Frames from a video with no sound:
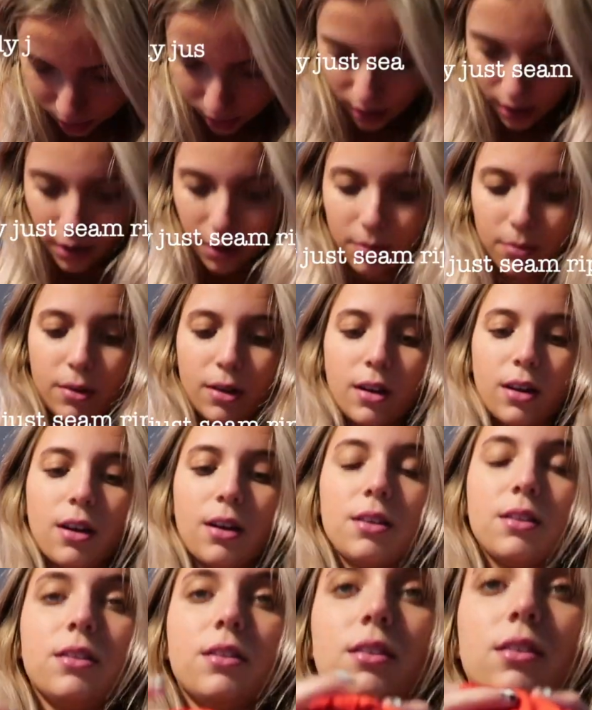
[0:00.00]
yeah, I'm gonna
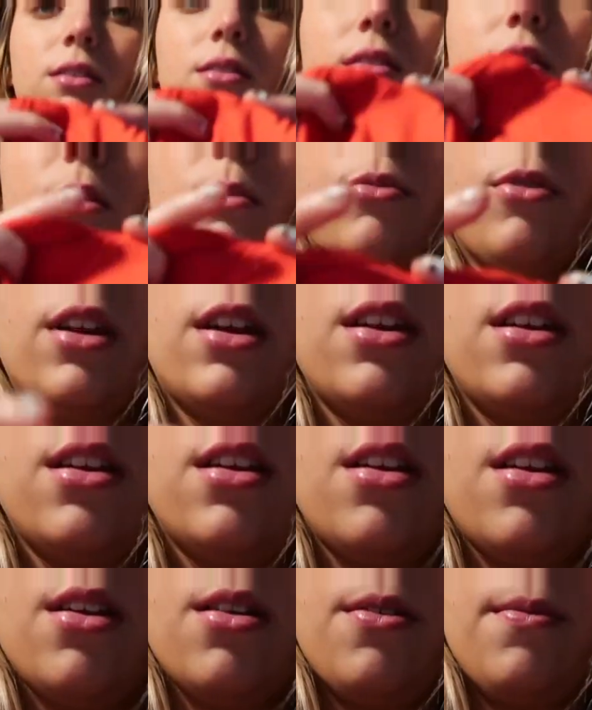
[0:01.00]
cut this seam right
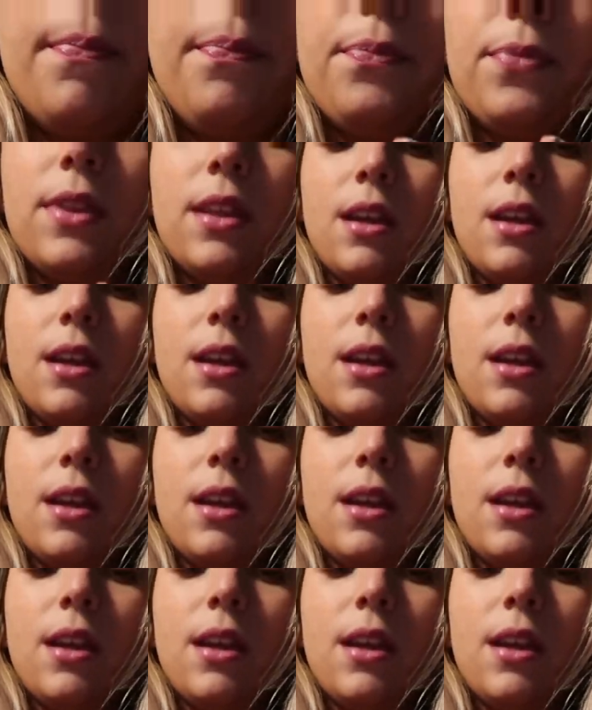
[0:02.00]
here, and